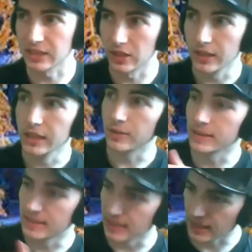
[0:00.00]

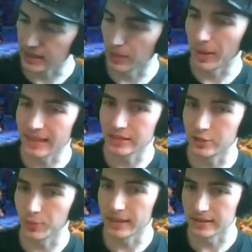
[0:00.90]
the
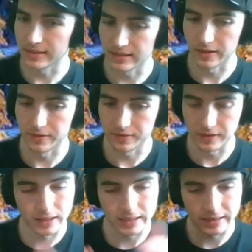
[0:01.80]
passageways and stuff, and
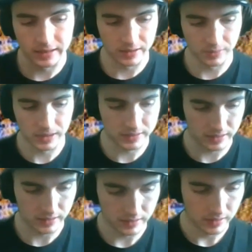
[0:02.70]
like the what is
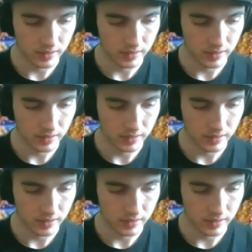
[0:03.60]
it?